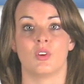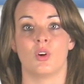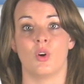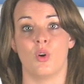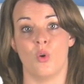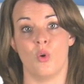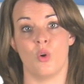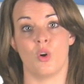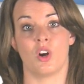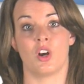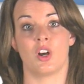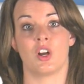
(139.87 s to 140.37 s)

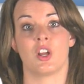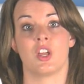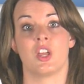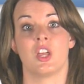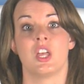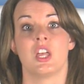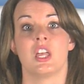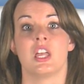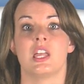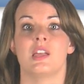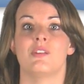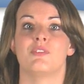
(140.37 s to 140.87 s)
Or,
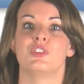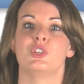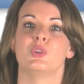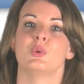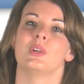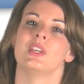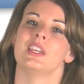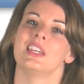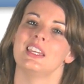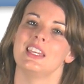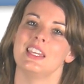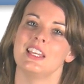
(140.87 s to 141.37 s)
if you
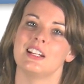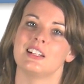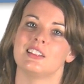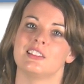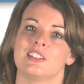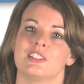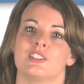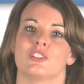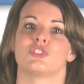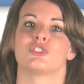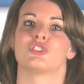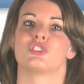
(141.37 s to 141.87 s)
eat a
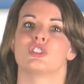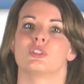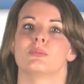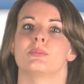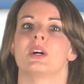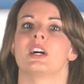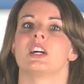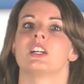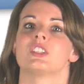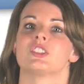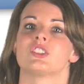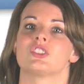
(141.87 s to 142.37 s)
little too
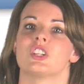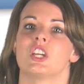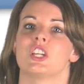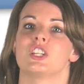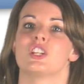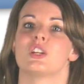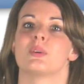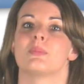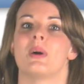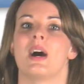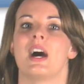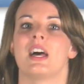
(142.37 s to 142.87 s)
much and
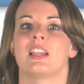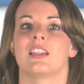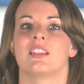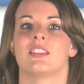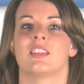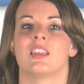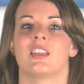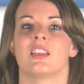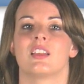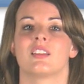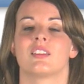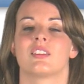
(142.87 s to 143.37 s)
your body
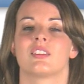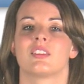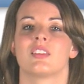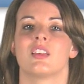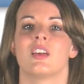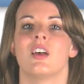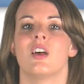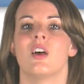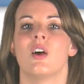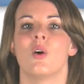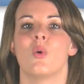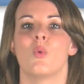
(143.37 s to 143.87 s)
thinks,
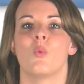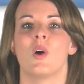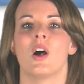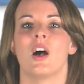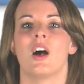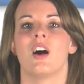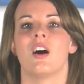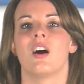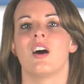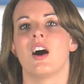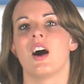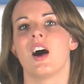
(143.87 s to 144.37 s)

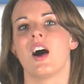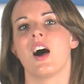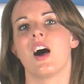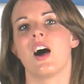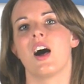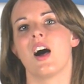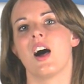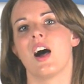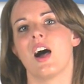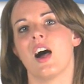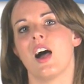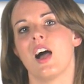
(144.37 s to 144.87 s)
well,
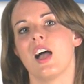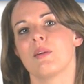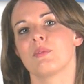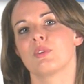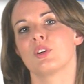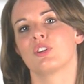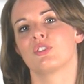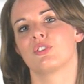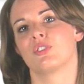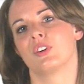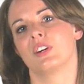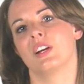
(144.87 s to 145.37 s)
I'm
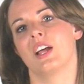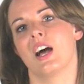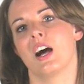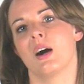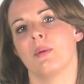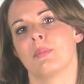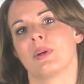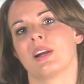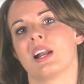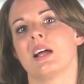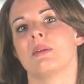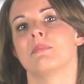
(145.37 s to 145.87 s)
good for now,
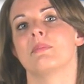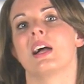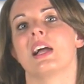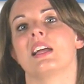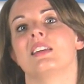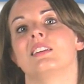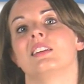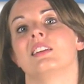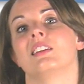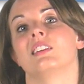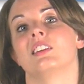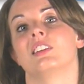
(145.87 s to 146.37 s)
but I might
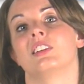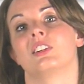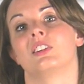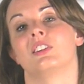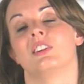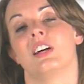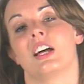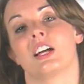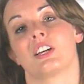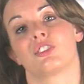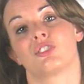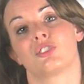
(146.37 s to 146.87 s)
need a little
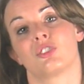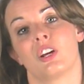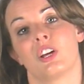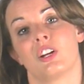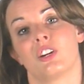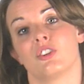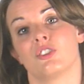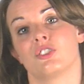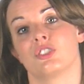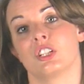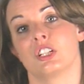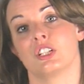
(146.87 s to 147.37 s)
extra
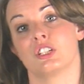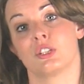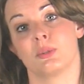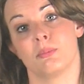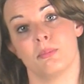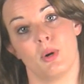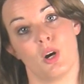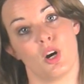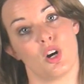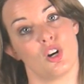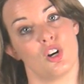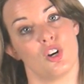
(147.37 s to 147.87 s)
energy
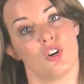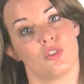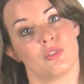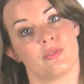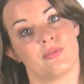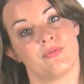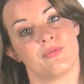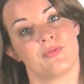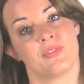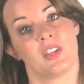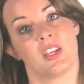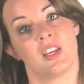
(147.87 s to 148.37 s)
tomorrow,
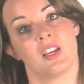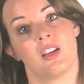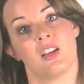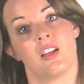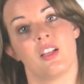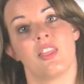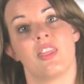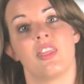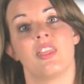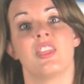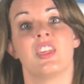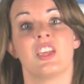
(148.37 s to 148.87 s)

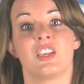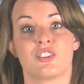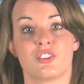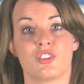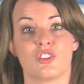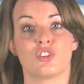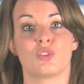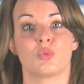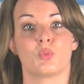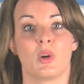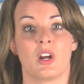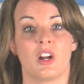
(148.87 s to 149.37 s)
this
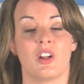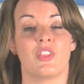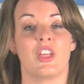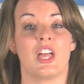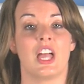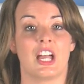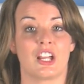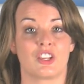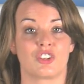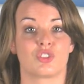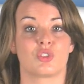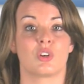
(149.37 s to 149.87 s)
is where the
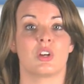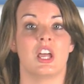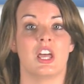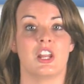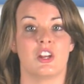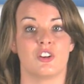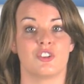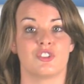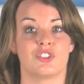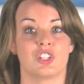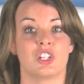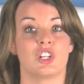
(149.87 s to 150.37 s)
extra
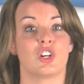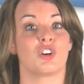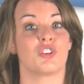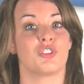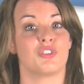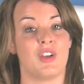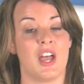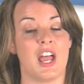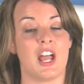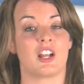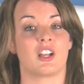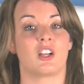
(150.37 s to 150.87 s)
energy or
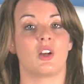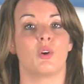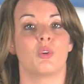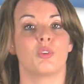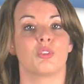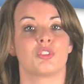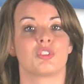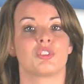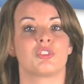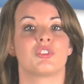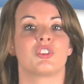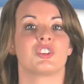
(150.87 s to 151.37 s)
fat
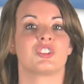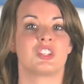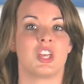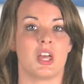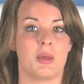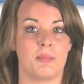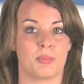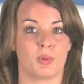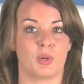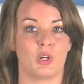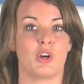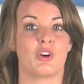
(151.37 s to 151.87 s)
goes for
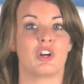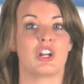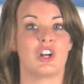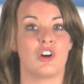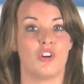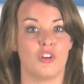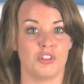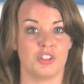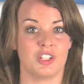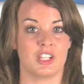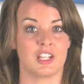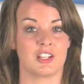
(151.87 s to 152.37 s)
temporary
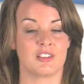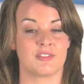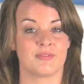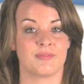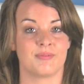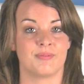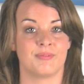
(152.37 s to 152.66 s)
holding.